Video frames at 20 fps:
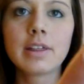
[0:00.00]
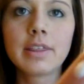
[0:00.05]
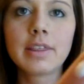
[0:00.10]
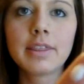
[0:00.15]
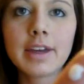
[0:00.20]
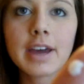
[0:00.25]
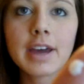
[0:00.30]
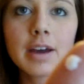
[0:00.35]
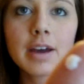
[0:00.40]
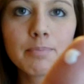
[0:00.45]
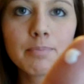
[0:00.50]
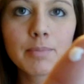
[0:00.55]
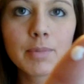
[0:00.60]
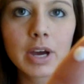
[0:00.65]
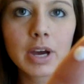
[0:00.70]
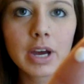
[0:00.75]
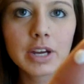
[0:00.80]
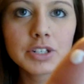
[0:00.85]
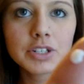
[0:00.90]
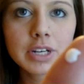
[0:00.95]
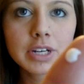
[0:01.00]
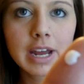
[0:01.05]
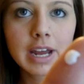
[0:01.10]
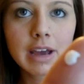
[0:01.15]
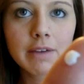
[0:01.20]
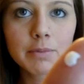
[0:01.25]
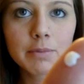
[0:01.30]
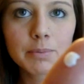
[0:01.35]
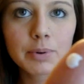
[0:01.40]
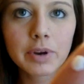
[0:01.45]
that much, and I
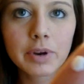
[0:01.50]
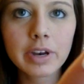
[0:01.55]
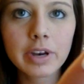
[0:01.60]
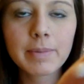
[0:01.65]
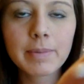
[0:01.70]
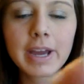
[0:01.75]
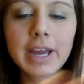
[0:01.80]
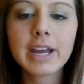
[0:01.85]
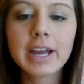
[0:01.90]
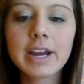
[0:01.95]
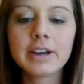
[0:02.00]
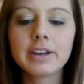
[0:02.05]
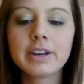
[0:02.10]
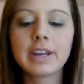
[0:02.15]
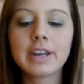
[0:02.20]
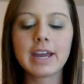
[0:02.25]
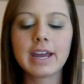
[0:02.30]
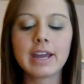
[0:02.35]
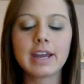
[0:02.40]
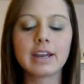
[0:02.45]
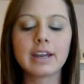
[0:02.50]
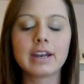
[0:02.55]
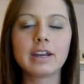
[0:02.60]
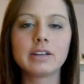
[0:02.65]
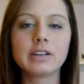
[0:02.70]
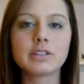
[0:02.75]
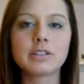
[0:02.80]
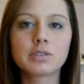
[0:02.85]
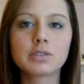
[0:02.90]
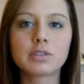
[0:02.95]
haven't put it in my hair today, and
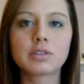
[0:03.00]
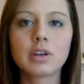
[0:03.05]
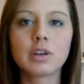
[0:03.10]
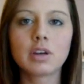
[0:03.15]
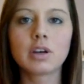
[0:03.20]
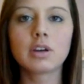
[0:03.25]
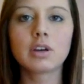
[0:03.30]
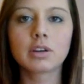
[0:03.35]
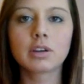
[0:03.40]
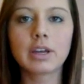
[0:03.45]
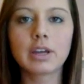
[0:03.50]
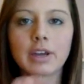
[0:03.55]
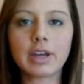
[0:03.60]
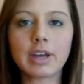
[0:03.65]
I just go